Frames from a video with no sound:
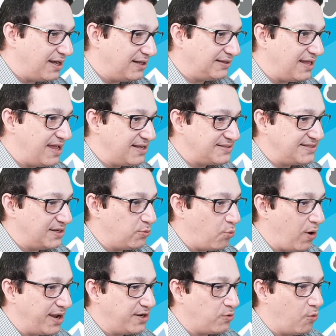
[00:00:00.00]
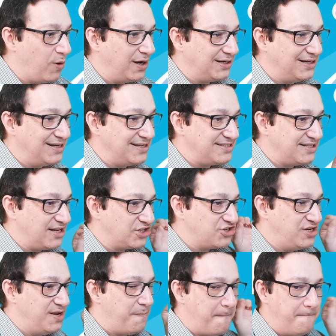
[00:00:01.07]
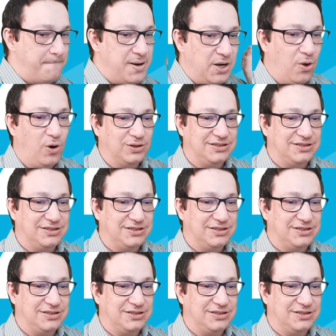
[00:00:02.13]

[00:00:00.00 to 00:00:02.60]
at x and y coordinates and actually plot